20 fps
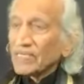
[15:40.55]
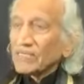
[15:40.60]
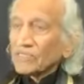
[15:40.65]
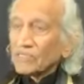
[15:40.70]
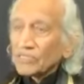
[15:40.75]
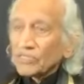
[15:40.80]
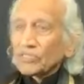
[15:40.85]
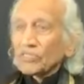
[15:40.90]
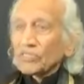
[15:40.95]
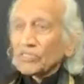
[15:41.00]

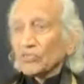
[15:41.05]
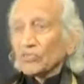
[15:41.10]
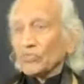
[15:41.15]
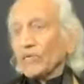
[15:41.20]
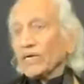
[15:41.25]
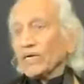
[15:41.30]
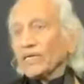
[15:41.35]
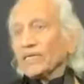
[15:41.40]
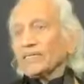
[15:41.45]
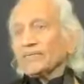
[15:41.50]
This is
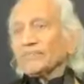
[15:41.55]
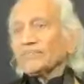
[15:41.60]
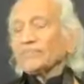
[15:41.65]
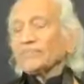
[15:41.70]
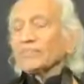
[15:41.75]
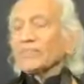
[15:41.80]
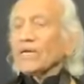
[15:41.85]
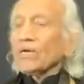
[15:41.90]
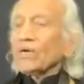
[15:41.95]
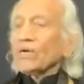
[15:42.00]
why
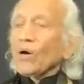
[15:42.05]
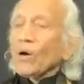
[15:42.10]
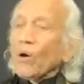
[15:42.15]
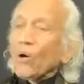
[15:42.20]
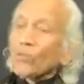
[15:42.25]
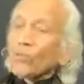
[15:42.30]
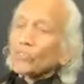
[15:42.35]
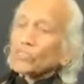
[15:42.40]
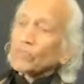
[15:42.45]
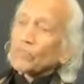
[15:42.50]

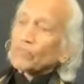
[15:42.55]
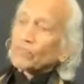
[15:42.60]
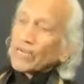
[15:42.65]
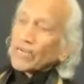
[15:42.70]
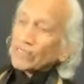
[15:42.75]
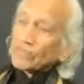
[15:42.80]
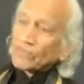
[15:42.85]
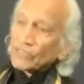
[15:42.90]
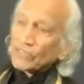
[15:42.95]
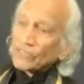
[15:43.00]
all the
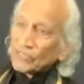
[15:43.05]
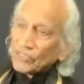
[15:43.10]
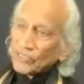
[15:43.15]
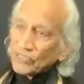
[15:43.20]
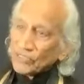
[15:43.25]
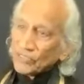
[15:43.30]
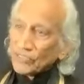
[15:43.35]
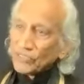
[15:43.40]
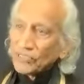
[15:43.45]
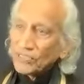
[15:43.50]

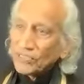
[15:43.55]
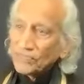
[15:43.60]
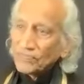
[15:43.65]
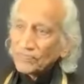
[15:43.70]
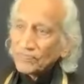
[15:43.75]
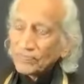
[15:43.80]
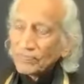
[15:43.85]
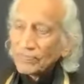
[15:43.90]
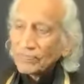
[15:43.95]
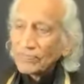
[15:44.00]
practices
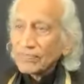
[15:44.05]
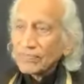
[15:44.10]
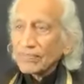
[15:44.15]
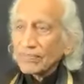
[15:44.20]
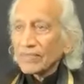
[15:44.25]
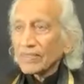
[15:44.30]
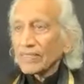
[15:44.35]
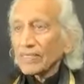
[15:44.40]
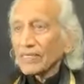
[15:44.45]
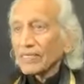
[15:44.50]

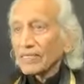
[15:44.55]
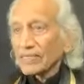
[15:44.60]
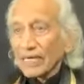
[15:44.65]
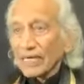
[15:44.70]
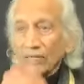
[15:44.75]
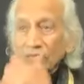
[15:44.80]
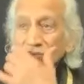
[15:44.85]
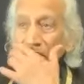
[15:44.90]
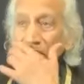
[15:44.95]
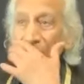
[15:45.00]

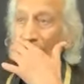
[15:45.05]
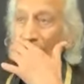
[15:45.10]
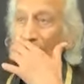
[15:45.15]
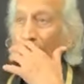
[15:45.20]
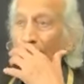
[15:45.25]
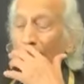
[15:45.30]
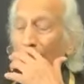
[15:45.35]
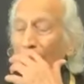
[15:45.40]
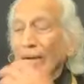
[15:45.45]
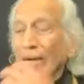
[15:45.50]
that
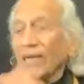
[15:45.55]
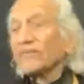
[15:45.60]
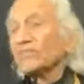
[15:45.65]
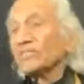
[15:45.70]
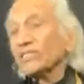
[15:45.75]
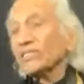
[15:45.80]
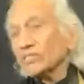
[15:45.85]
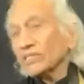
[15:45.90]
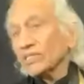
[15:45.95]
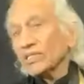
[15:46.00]
I
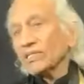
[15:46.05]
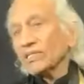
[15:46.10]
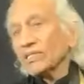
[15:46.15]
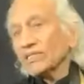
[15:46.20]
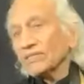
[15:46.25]
teach,